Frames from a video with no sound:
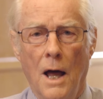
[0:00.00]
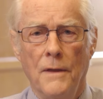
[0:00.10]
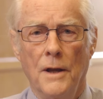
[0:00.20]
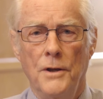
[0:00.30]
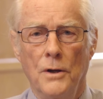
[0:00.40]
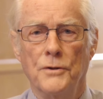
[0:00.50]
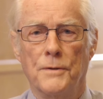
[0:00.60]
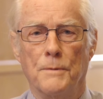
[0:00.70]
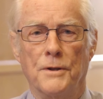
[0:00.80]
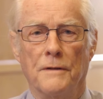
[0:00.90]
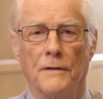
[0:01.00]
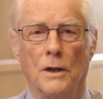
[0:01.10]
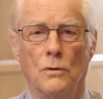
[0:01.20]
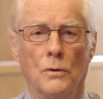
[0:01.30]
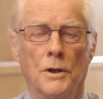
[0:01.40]
other non-specific
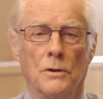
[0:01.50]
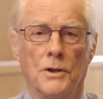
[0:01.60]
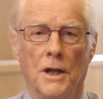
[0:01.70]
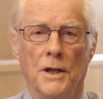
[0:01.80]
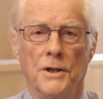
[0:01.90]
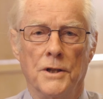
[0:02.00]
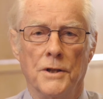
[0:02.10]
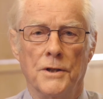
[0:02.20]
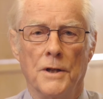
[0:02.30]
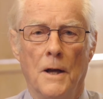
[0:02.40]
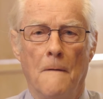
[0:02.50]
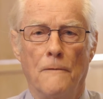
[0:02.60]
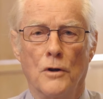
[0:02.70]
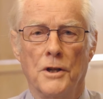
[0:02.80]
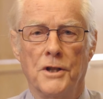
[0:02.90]
corneal changes,
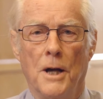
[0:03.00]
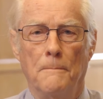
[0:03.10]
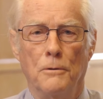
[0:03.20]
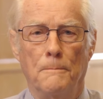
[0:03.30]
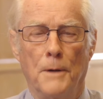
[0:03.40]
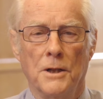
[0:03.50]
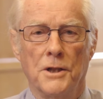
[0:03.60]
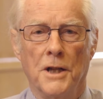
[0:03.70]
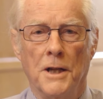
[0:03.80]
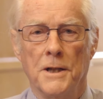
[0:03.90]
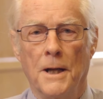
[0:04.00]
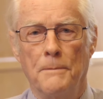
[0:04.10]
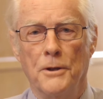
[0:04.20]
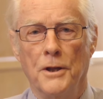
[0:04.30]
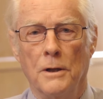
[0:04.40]
for example, punctate
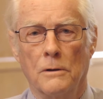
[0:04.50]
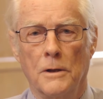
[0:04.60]
epithelial